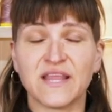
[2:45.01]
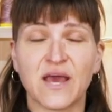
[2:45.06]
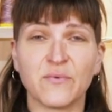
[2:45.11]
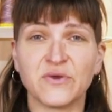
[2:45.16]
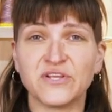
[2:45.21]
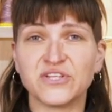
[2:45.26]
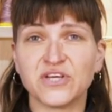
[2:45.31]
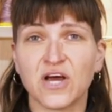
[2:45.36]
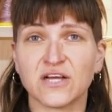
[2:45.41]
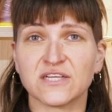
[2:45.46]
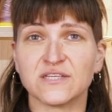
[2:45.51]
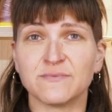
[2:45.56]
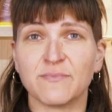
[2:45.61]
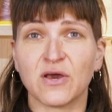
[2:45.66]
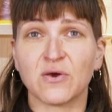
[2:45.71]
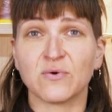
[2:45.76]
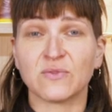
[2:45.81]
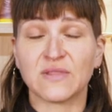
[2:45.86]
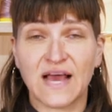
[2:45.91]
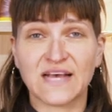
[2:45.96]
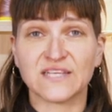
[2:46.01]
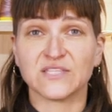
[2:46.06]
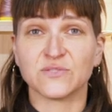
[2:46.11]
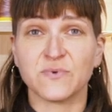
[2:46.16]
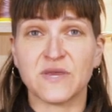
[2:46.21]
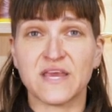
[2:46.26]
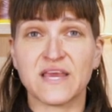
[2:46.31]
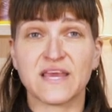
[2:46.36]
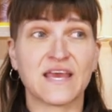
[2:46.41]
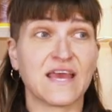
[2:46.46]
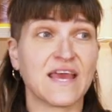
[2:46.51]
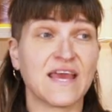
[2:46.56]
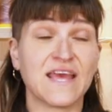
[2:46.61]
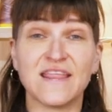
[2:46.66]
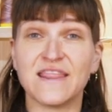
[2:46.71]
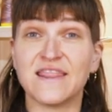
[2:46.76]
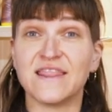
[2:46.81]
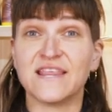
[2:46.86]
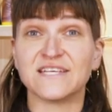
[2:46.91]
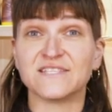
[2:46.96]
that we talked about last week
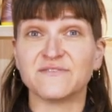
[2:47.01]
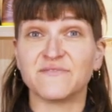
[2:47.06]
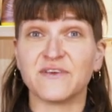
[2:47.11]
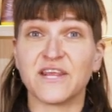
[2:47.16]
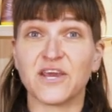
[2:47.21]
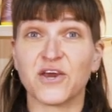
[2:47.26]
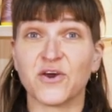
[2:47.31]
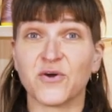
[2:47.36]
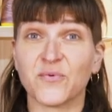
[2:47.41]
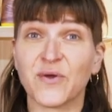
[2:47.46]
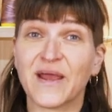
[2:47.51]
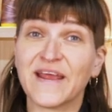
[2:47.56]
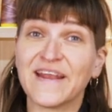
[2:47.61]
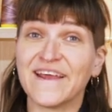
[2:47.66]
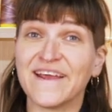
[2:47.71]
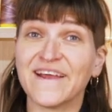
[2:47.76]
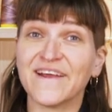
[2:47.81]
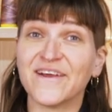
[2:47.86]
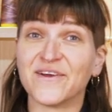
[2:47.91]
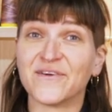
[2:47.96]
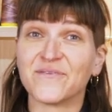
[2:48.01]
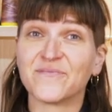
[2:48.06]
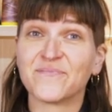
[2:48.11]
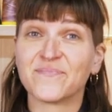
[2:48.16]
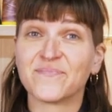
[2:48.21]
in this video right here.